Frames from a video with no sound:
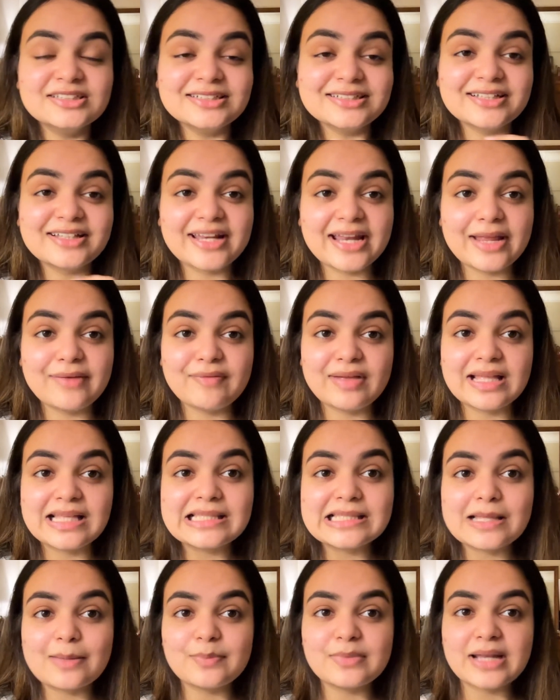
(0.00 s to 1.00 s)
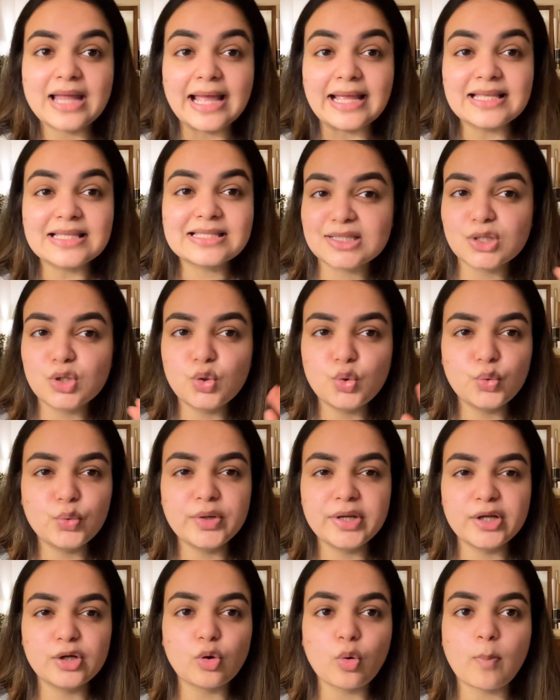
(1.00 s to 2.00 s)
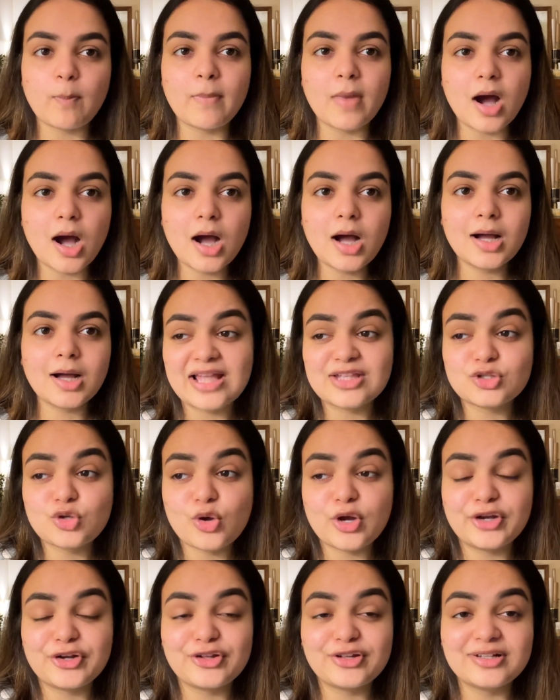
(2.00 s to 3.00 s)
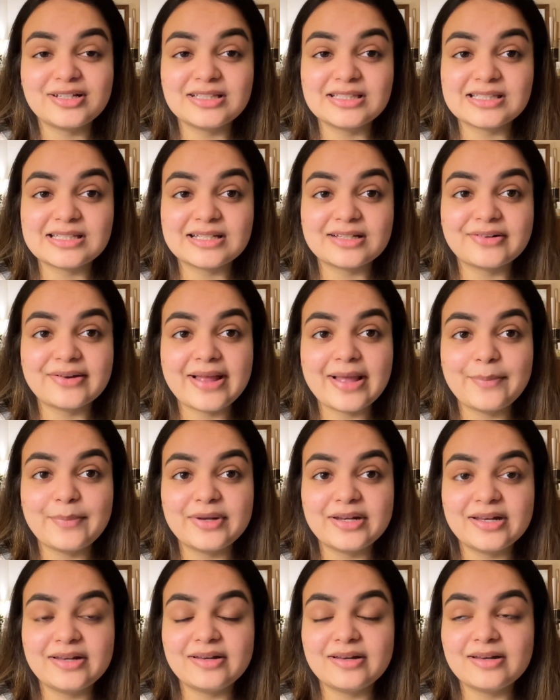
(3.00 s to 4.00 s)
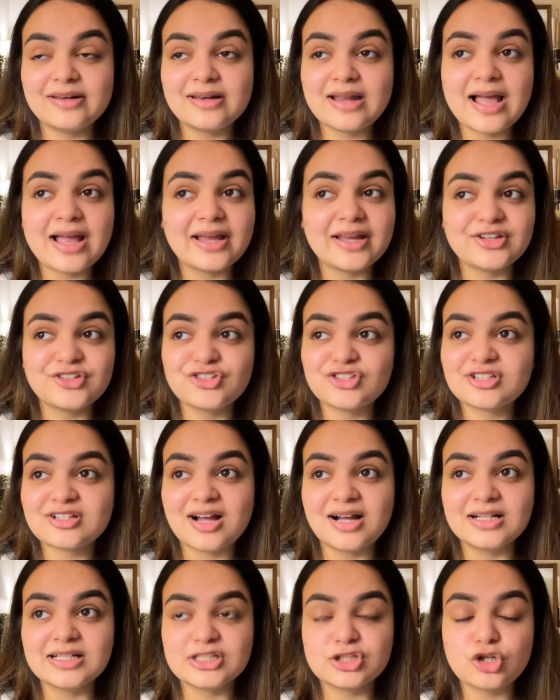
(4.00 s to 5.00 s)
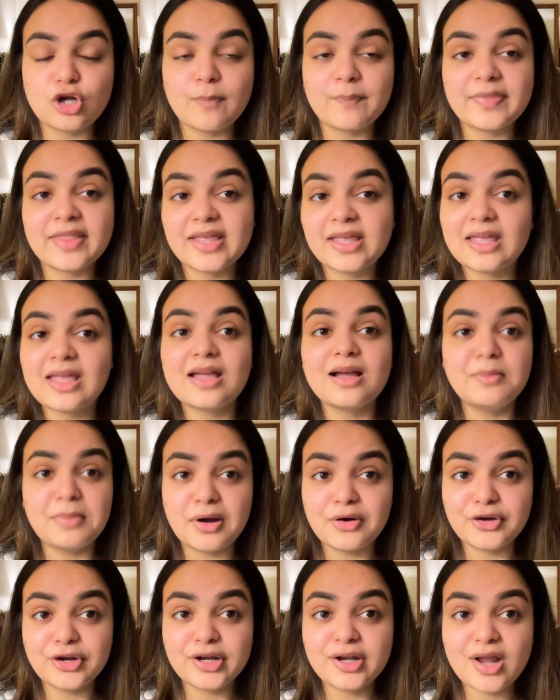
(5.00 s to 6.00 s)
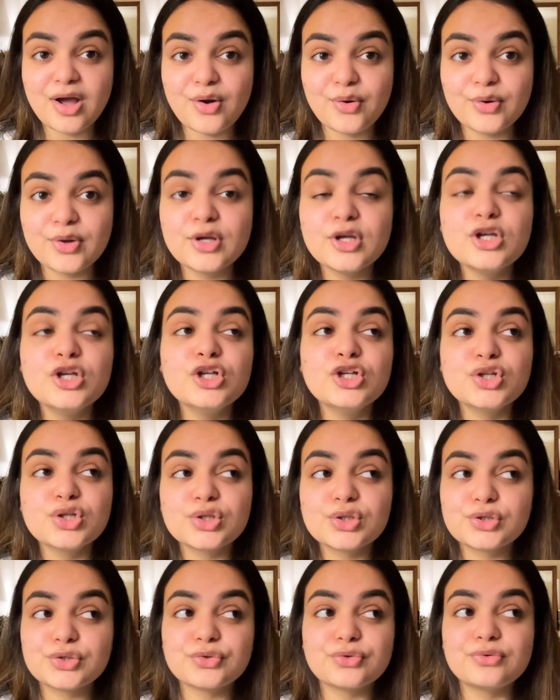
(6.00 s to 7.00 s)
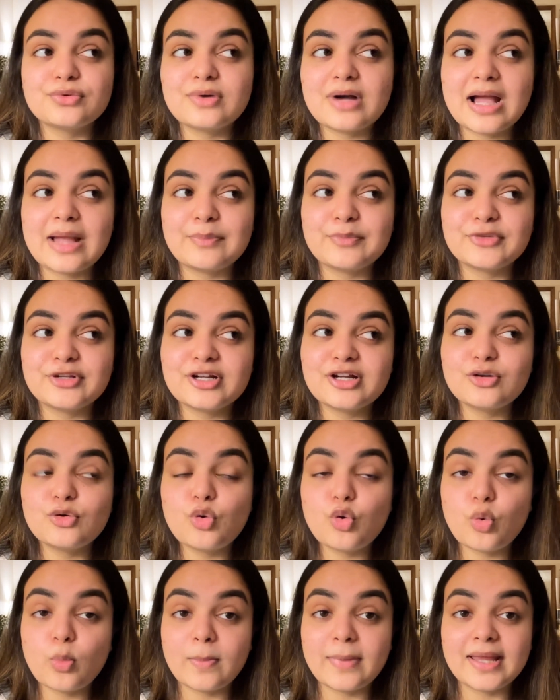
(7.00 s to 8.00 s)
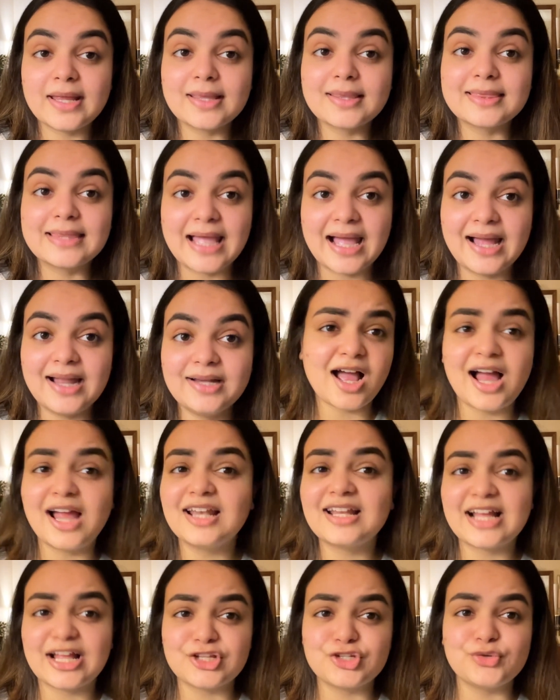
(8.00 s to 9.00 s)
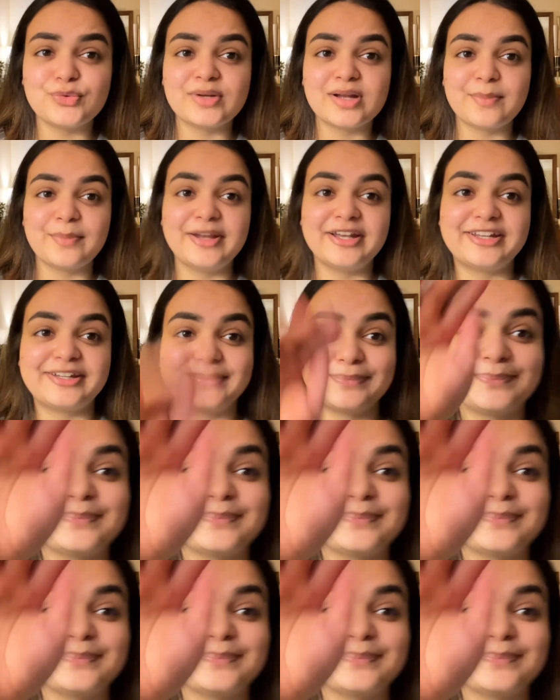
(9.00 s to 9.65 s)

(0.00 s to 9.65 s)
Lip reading: craving some nice gooey upma. I saw it on Instagram and I just can't stop thinking about it now. So I'm gonna go make that. I'll catch you in a bit.